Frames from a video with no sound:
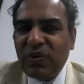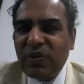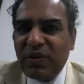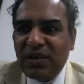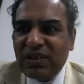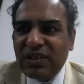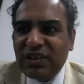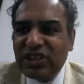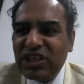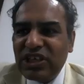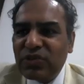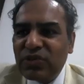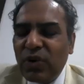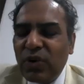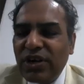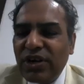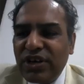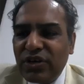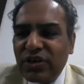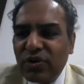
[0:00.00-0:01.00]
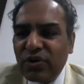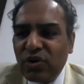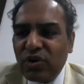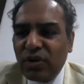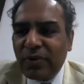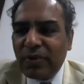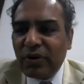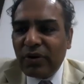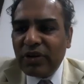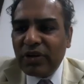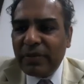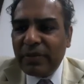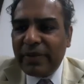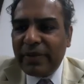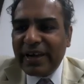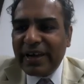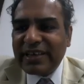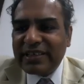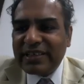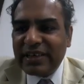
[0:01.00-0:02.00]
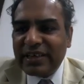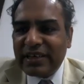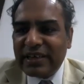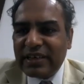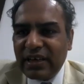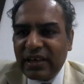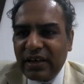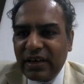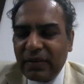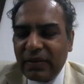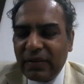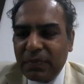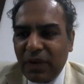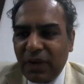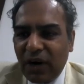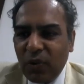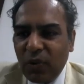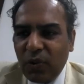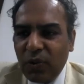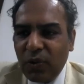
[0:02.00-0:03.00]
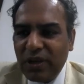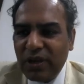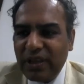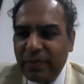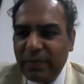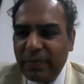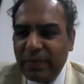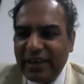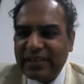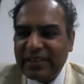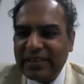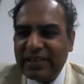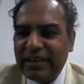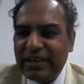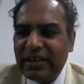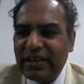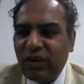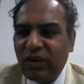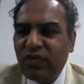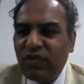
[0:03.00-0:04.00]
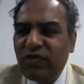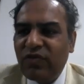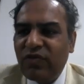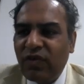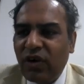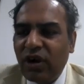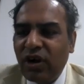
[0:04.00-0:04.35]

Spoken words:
She's wanting to know about the Brexit. How would the Brexit fall?